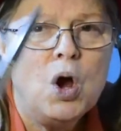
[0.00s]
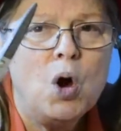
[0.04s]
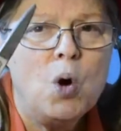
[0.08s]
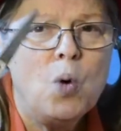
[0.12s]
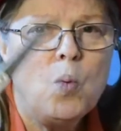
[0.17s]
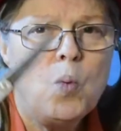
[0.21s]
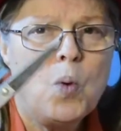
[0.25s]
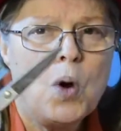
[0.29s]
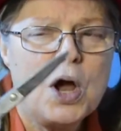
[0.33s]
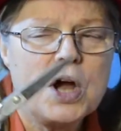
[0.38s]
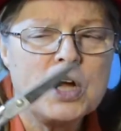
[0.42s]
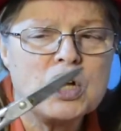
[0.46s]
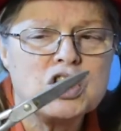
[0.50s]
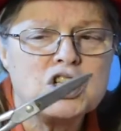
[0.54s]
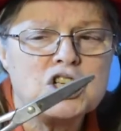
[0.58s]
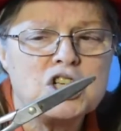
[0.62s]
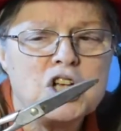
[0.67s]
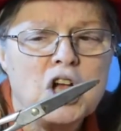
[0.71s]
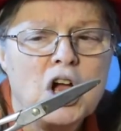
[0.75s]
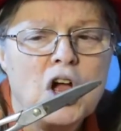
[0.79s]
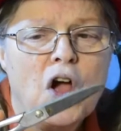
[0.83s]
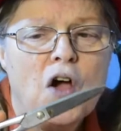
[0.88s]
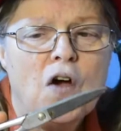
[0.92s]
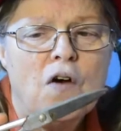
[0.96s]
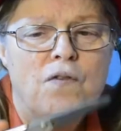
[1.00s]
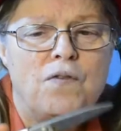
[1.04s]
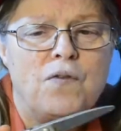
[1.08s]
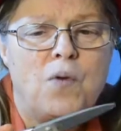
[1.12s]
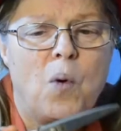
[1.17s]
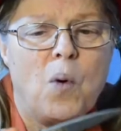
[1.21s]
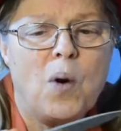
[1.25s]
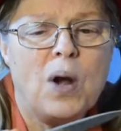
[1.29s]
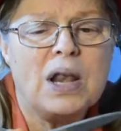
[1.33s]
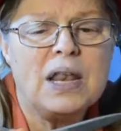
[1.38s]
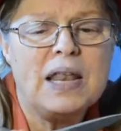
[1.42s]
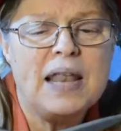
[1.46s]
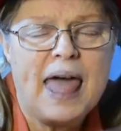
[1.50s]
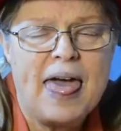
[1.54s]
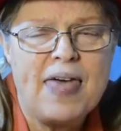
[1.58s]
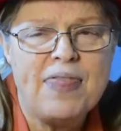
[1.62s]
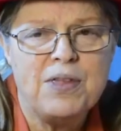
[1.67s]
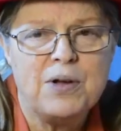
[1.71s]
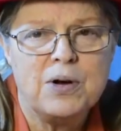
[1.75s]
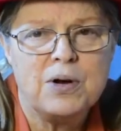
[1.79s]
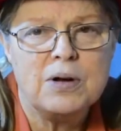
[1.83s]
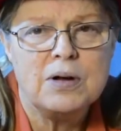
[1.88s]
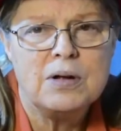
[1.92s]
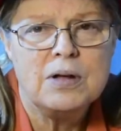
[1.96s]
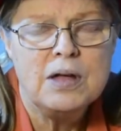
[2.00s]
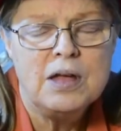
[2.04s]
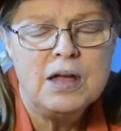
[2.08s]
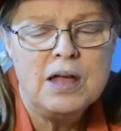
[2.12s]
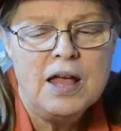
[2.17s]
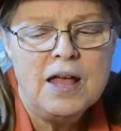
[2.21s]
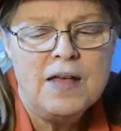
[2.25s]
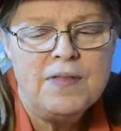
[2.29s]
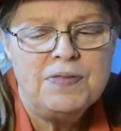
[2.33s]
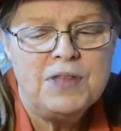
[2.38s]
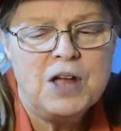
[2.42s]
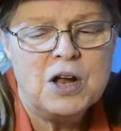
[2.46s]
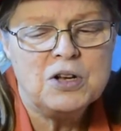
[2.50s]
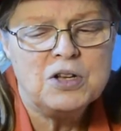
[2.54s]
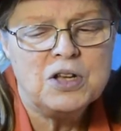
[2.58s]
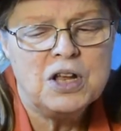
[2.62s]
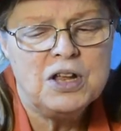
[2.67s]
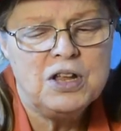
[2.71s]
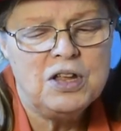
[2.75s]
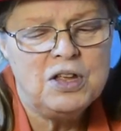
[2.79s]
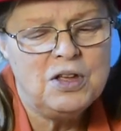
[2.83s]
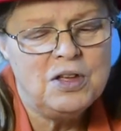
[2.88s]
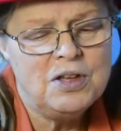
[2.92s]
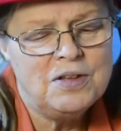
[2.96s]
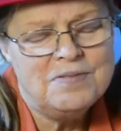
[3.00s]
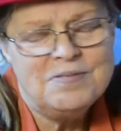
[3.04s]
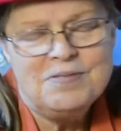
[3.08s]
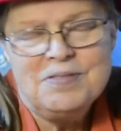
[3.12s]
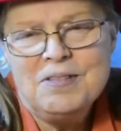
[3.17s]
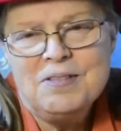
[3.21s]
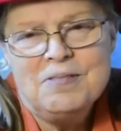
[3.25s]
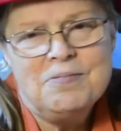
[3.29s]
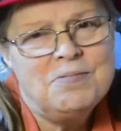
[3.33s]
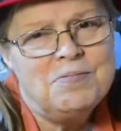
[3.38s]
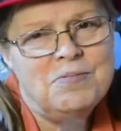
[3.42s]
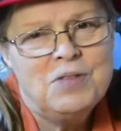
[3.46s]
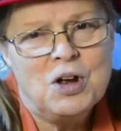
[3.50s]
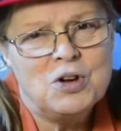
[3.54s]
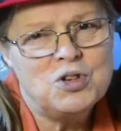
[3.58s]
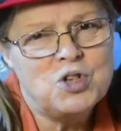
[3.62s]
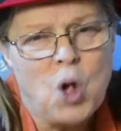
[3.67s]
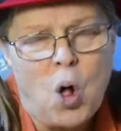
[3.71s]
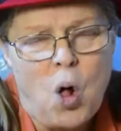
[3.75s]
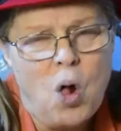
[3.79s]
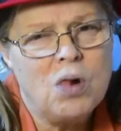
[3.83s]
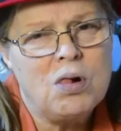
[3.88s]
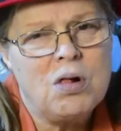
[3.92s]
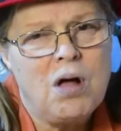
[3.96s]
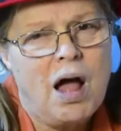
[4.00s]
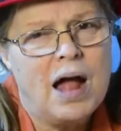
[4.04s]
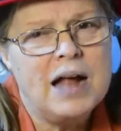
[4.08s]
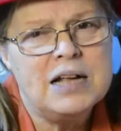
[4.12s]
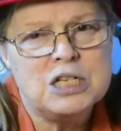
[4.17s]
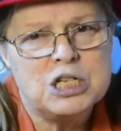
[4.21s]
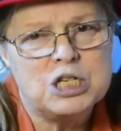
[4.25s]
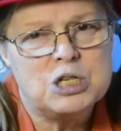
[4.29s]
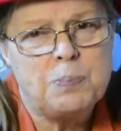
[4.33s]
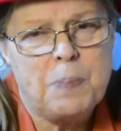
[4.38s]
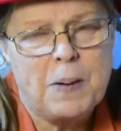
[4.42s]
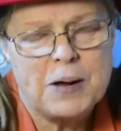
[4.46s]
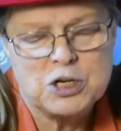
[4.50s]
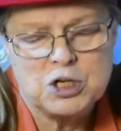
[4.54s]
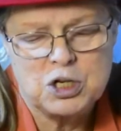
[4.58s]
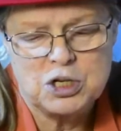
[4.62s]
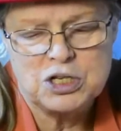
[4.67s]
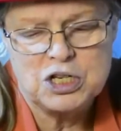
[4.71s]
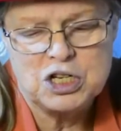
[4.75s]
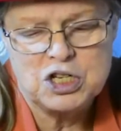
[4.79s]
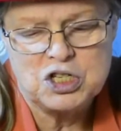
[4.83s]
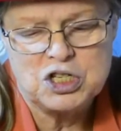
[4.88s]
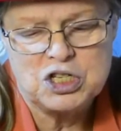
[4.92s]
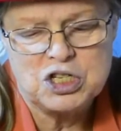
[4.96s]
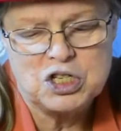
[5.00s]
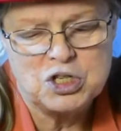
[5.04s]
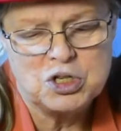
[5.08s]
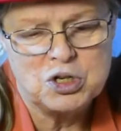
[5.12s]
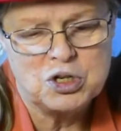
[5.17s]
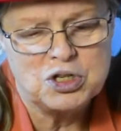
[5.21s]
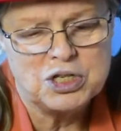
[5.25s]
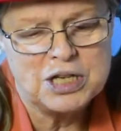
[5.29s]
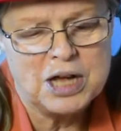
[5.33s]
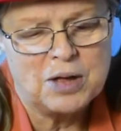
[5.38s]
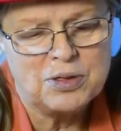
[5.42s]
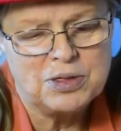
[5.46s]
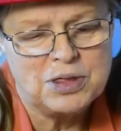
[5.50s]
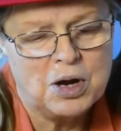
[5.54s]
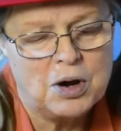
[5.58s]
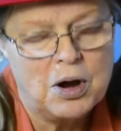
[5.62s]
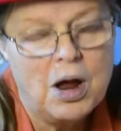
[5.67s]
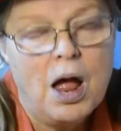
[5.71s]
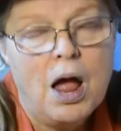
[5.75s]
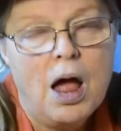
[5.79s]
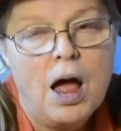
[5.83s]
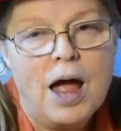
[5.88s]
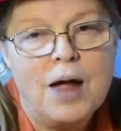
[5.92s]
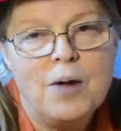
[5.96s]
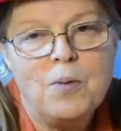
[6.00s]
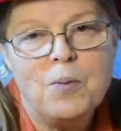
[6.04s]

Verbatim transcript: works for leather. There, there's all kinds of specialty scissors out there. I